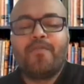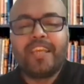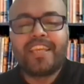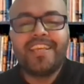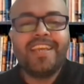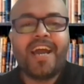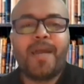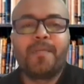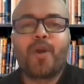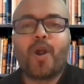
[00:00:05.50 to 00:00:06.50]
Vicky.
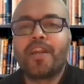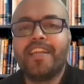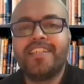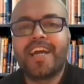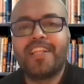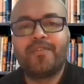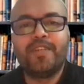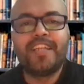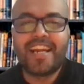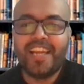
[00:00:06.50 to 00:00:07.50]
I'm content designer
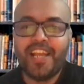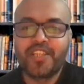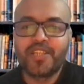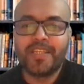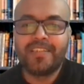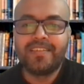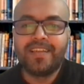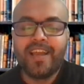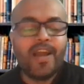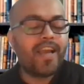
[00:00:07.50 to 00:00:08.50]
with Atlassian.
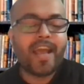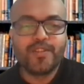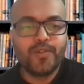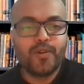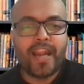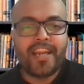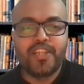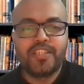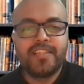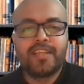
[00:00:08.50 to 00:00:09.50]
As you know,
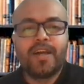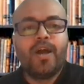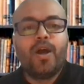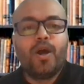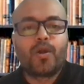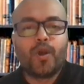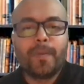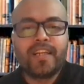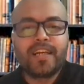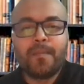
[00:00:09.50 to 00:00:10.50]
Atlassian is a
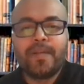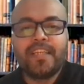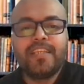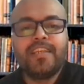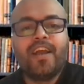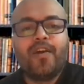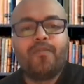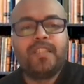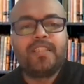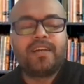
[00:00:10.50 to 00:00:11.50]
global company
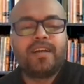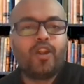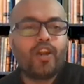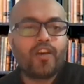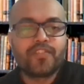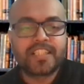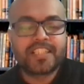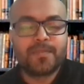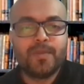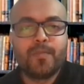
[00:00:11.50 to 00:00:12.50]
with a lot of
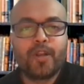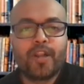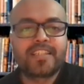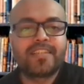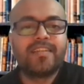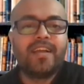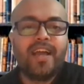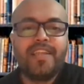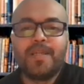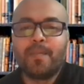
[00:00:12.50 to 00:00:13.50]
successful products
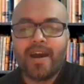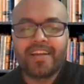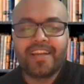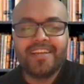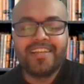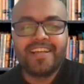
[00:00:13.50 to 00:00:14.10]
in the market.